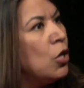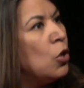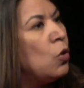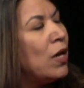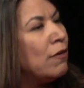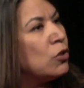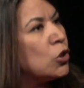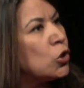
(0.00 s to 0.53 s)

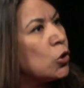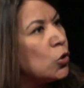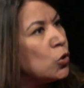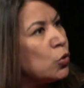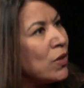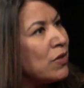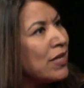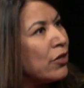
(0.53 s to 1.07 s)
who have
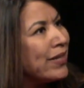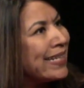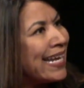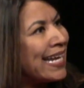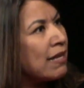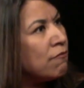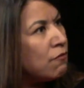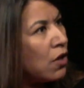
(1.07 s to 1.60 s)
children that are
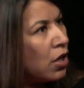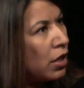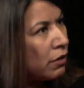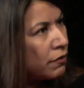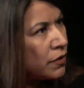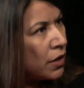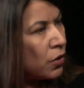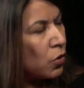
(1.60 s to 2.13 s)
gang
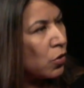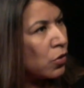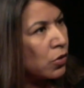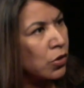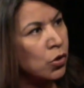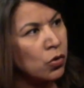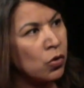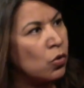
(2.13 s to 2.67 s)
involved or